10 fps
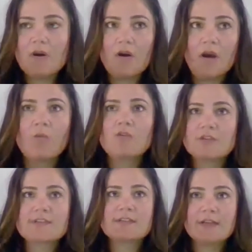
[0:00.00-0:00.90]
I would
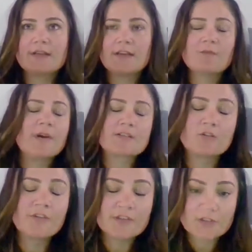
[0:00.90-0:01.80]
just give
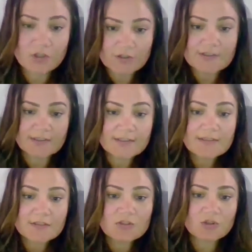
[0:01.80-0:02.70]
myself
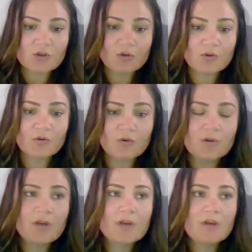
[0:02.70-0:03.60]
excuses to
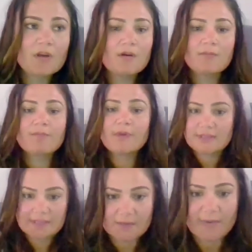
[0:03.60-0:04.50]

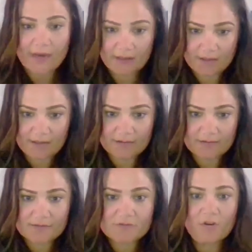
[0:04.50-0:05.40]
participate in it.
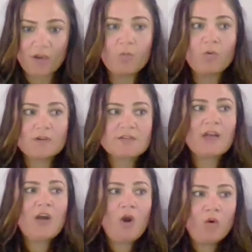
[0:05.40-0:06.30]
So it was
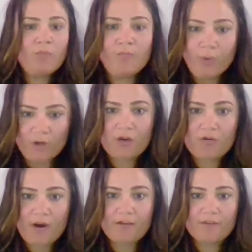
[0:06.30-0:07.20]
like a whole body
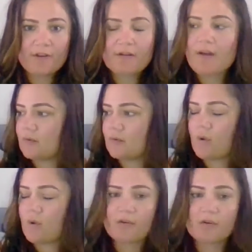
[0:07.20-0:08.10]
craving,
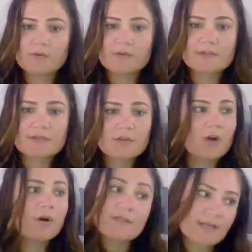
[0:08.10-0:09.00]
whether it was, you
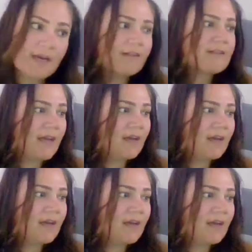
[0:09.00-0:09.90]
know, I'd start the day
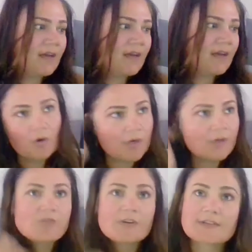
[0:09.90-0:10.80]
going, I'm not going to
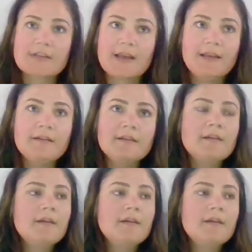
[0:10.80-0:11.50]
drink today.